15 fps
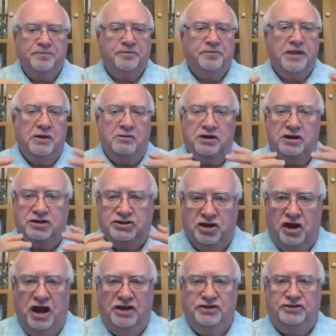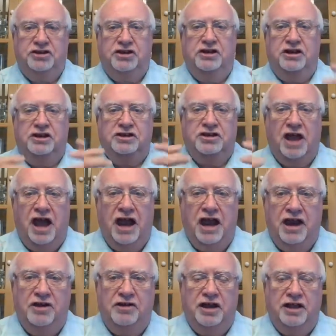they were exhausted and
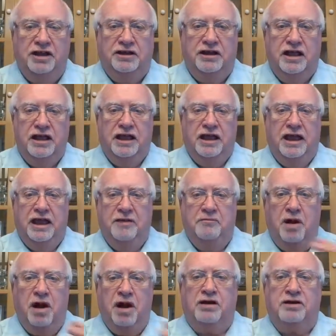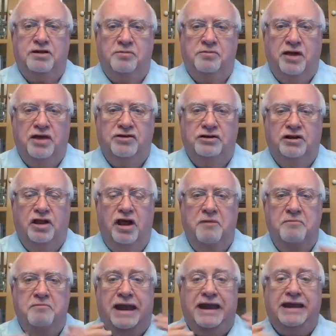tired, and Mark, the brother-in-law,
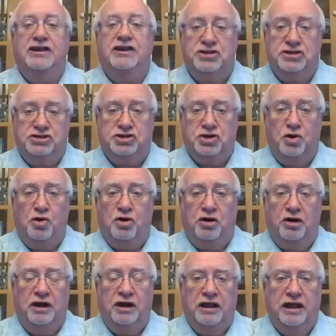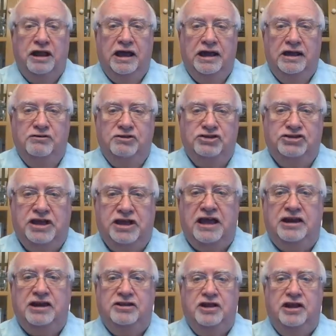made it to shore. And he was
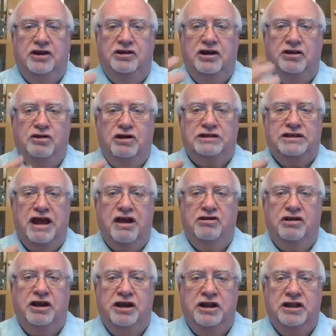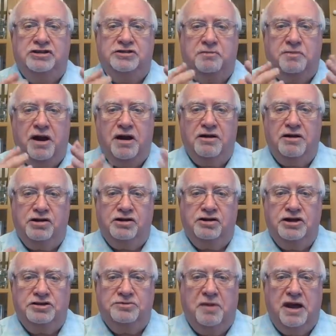standing there, and he looked out, and his partner,
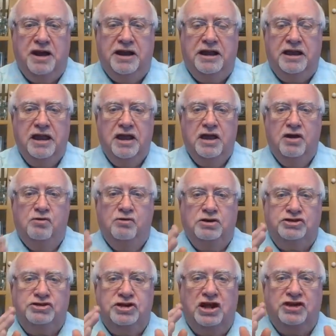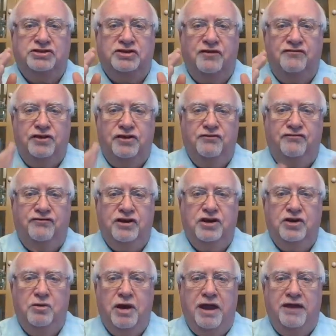his buddy, was just a few feet
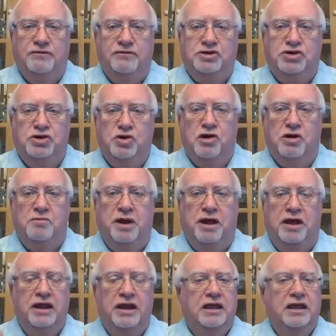away from shore, but